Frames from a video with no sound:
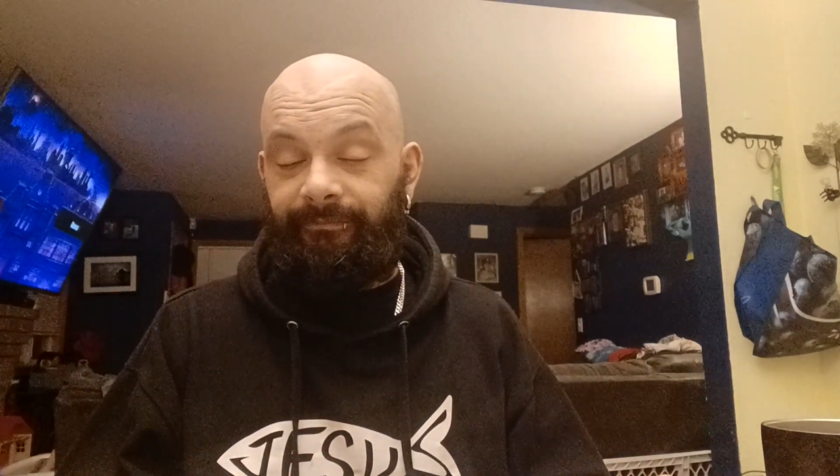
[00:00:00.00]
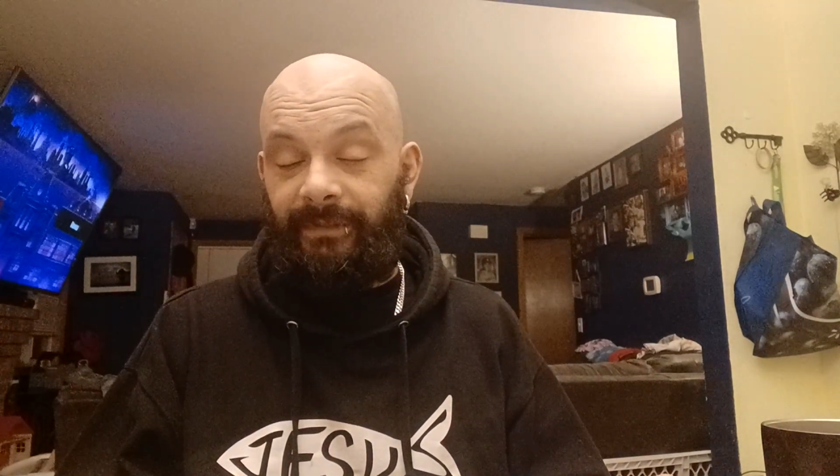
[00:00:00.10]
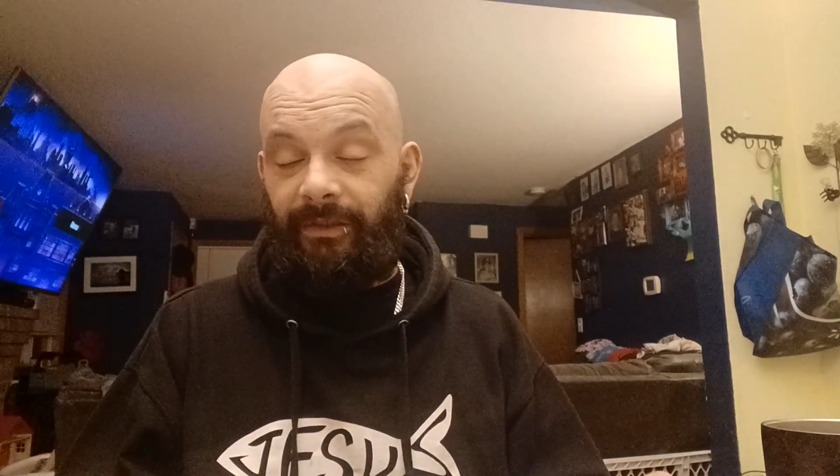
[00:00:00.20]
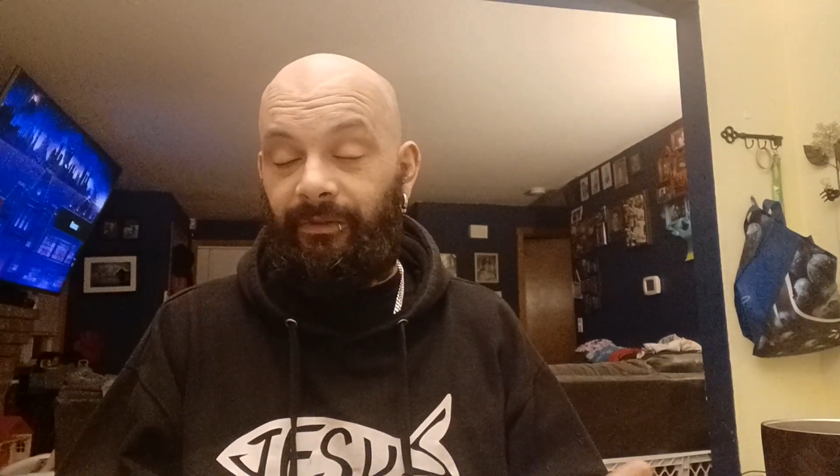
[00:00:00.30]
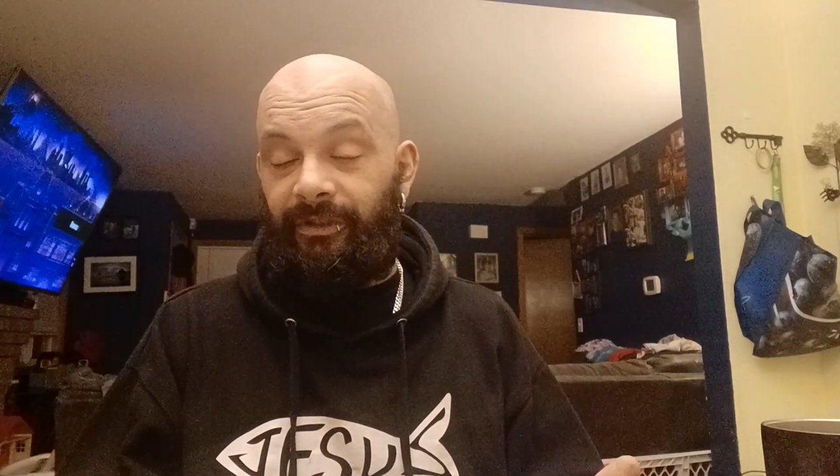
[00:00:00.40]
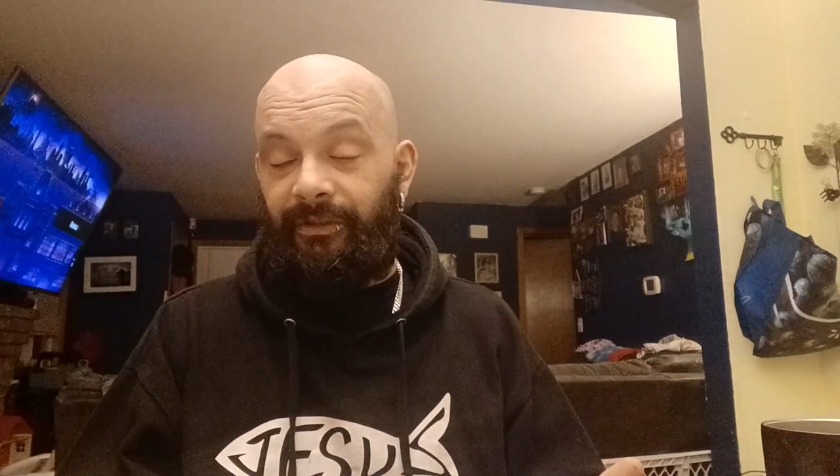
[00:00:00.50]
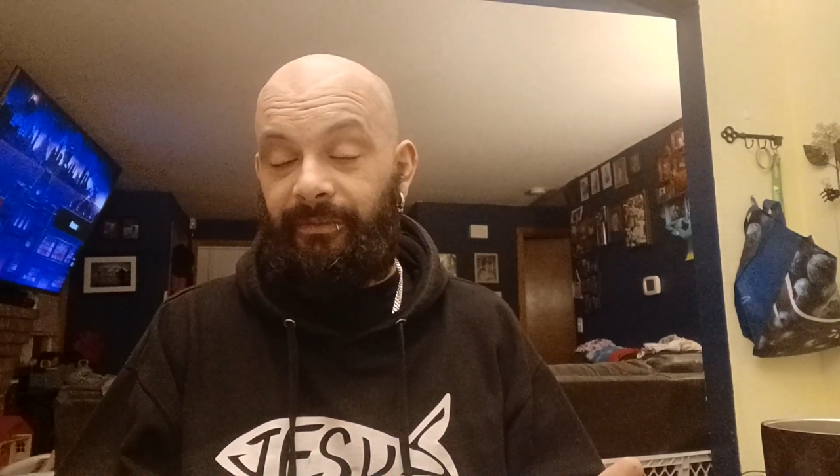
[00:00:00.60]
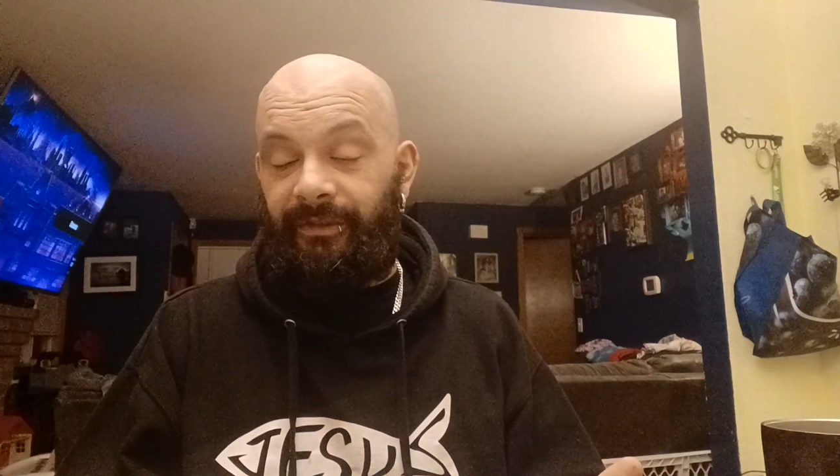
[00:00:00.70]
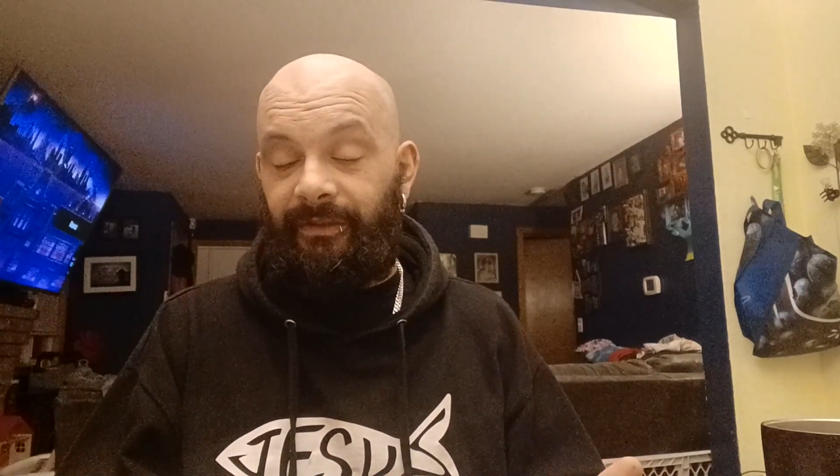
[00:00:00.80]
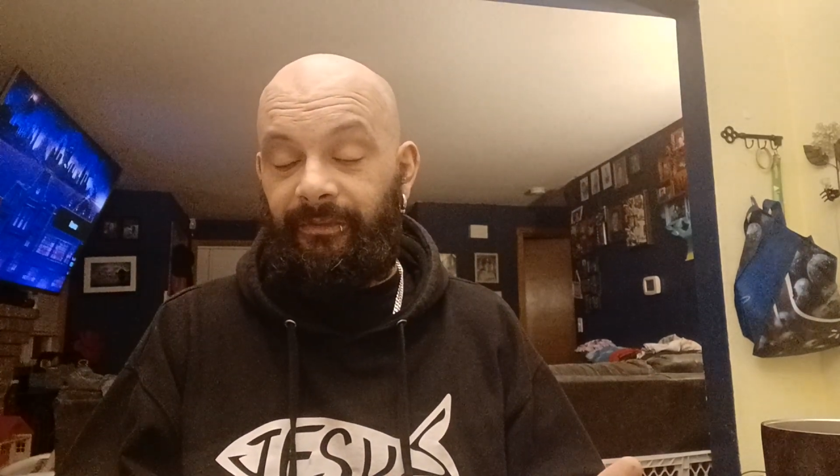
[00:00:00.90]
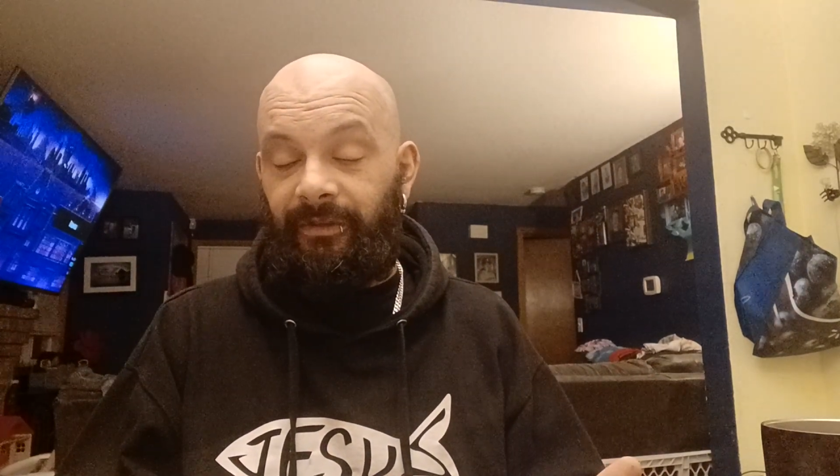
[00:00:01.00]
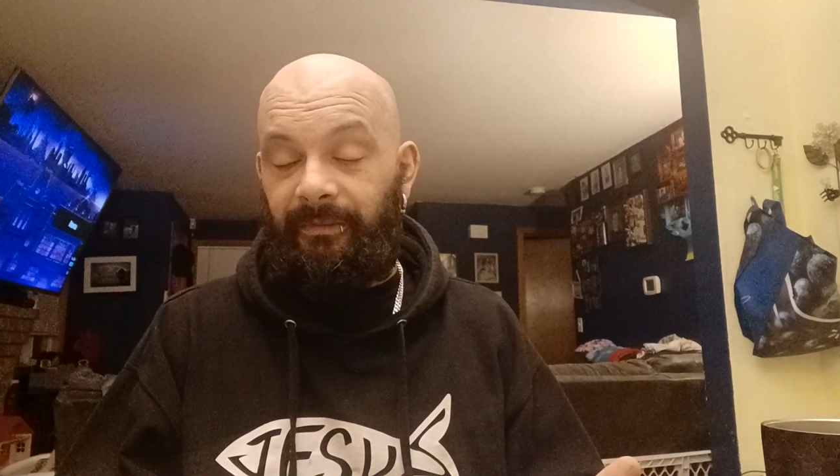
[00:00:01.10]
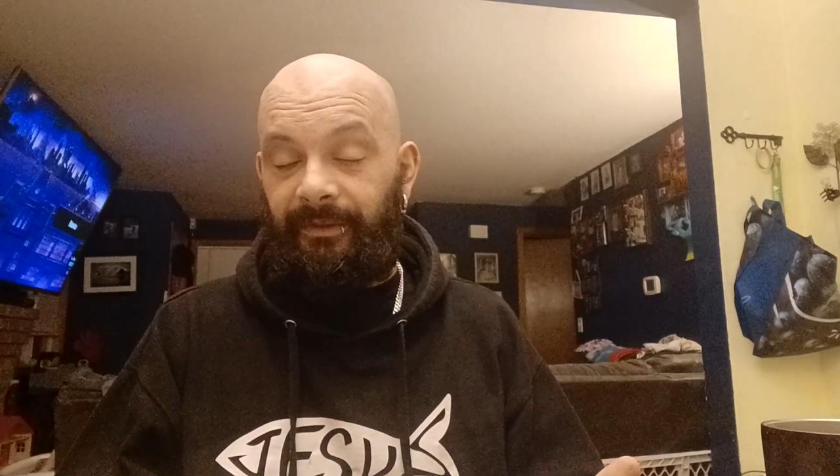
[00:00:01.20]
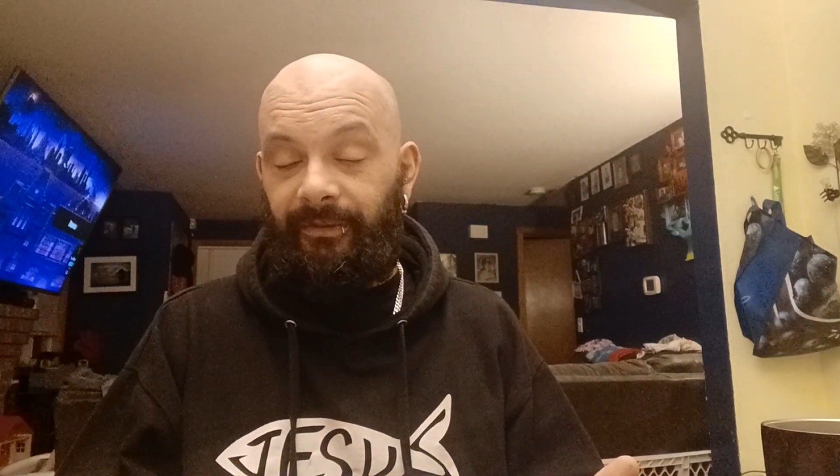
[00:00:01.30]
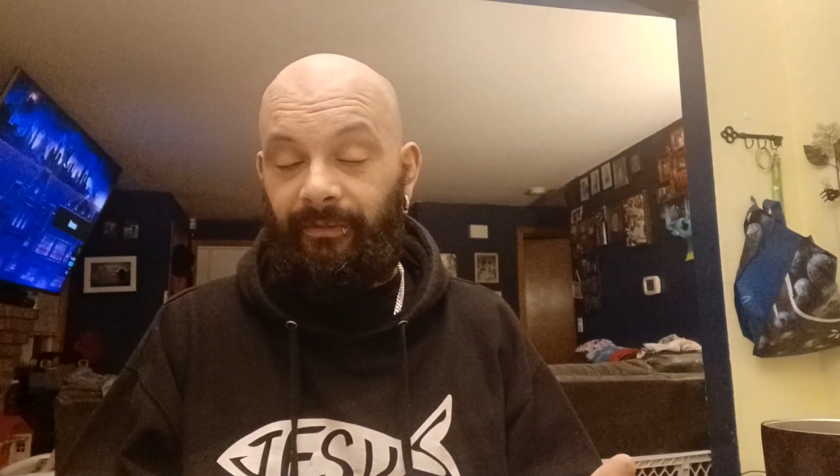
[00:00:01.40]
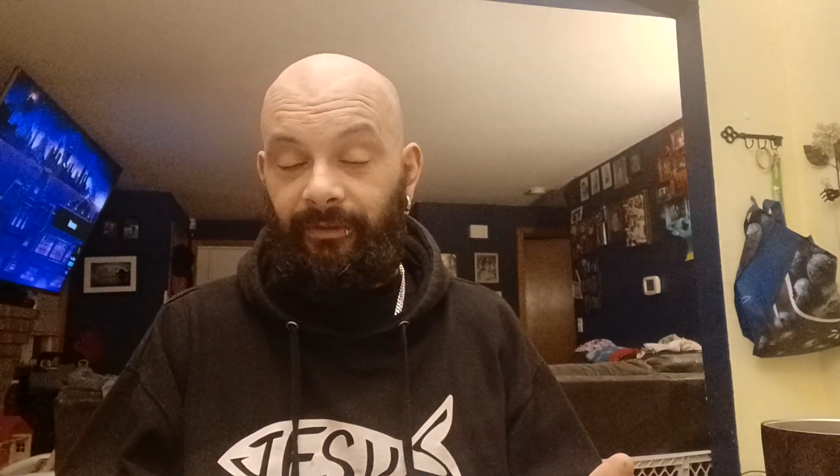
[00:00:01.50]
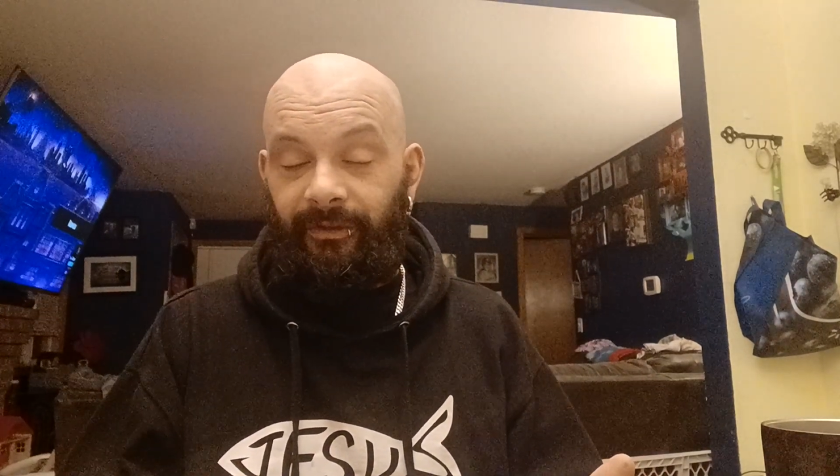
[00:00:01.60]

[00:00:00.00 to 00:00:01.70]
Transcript: That would just be something to behold,